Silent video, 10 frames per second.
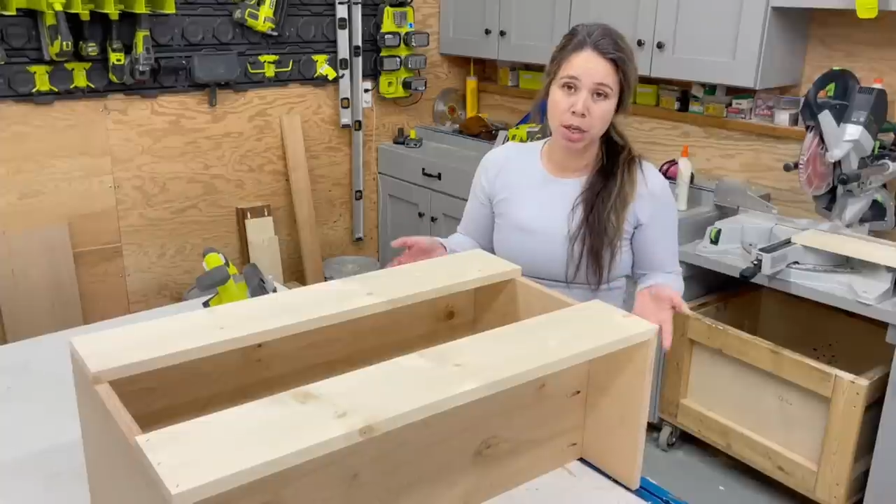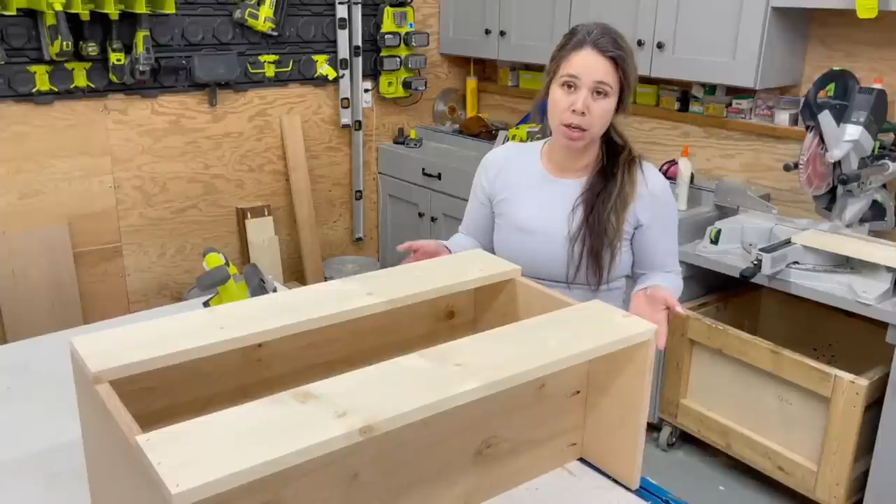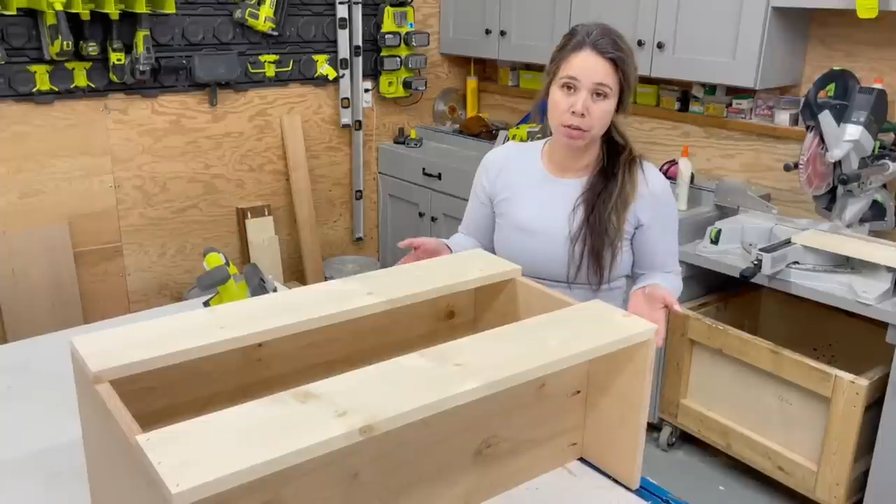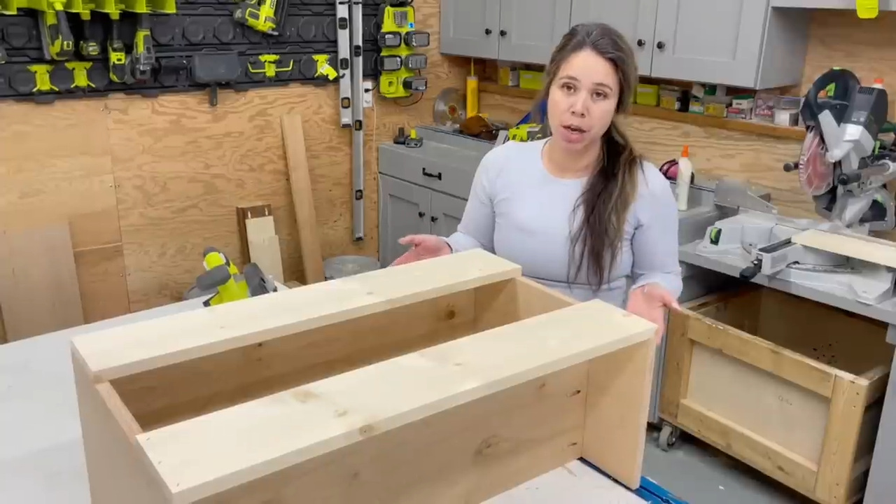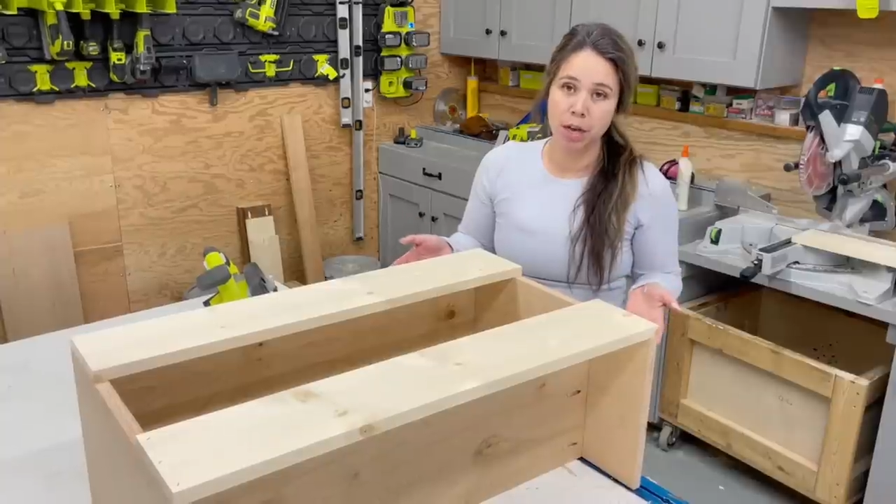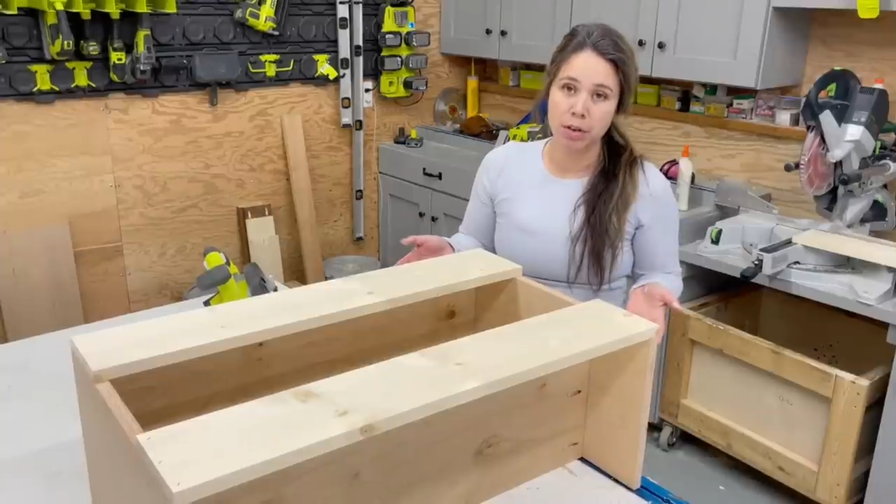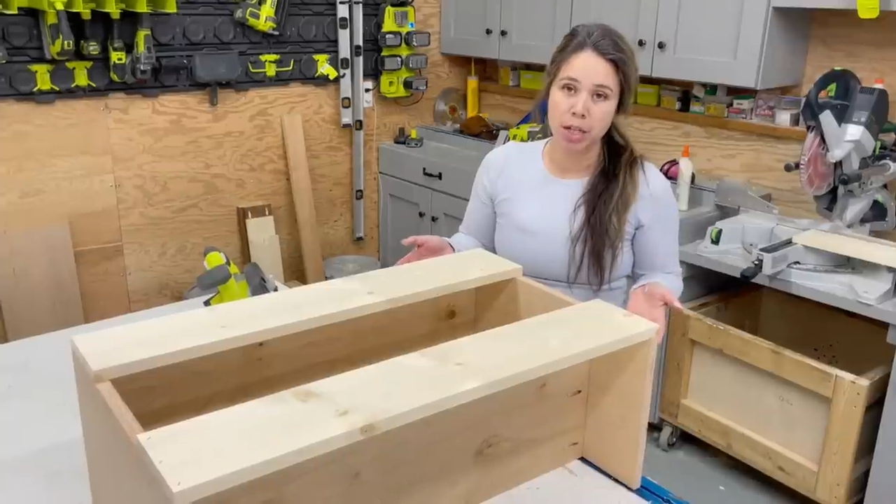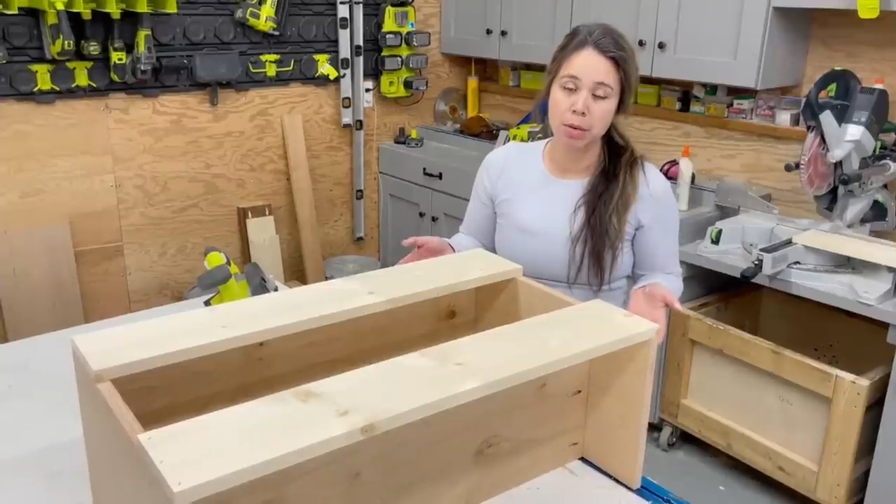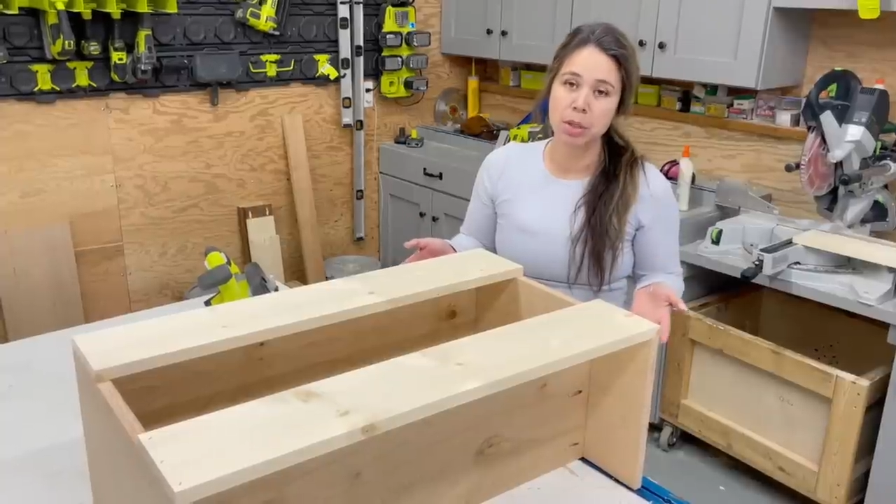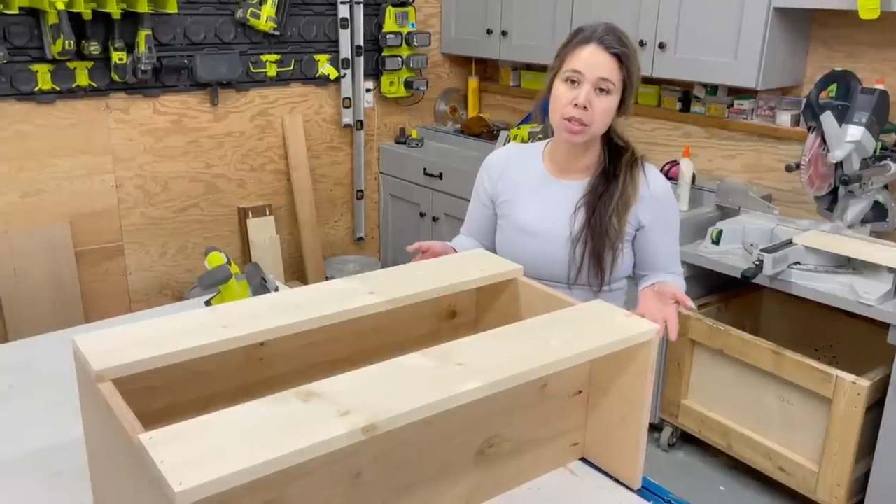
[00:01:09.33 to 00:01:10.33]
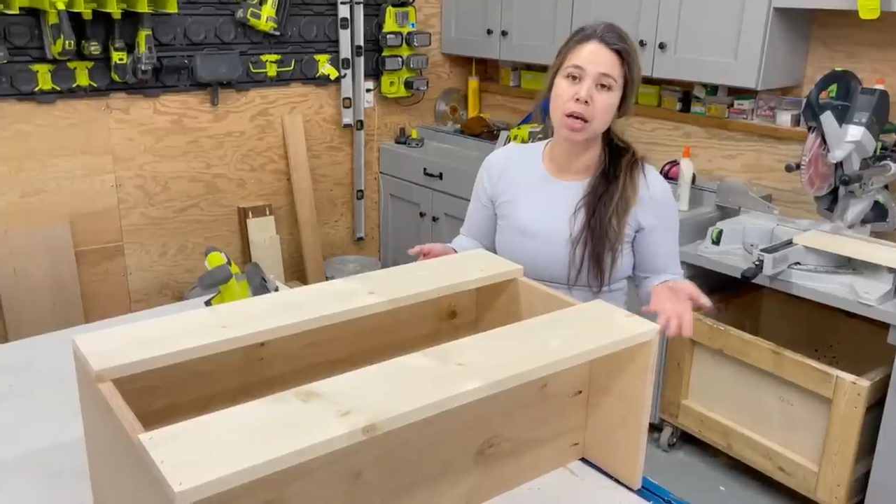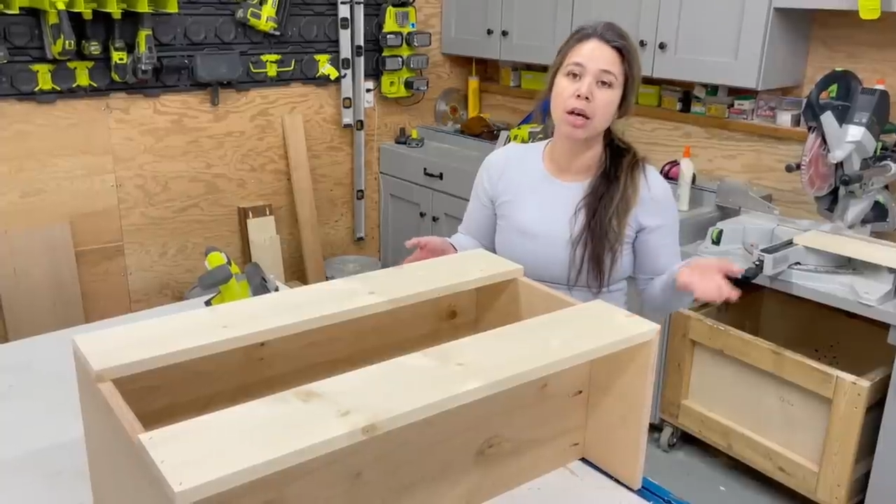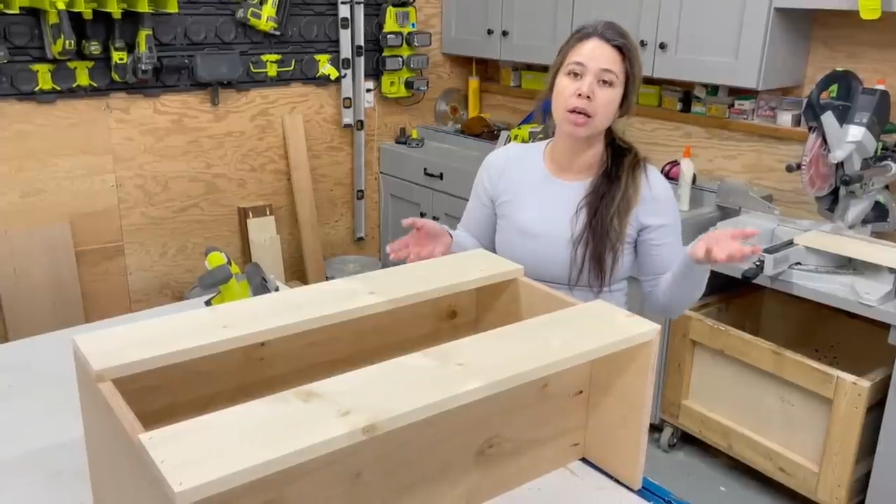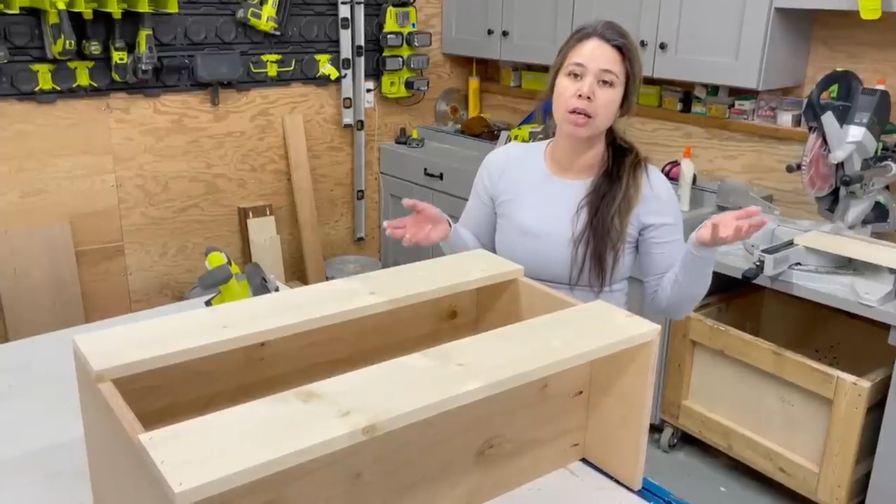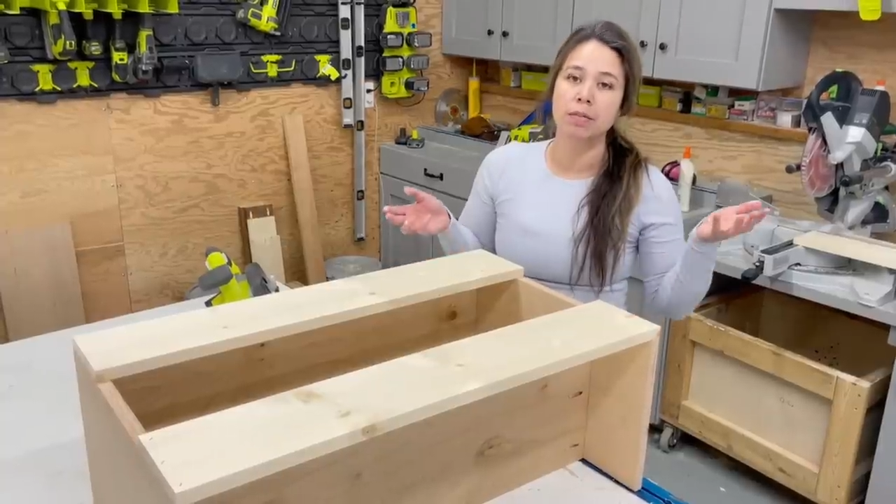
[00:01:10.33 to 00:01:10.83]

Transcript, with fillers: saw if you have a table saw.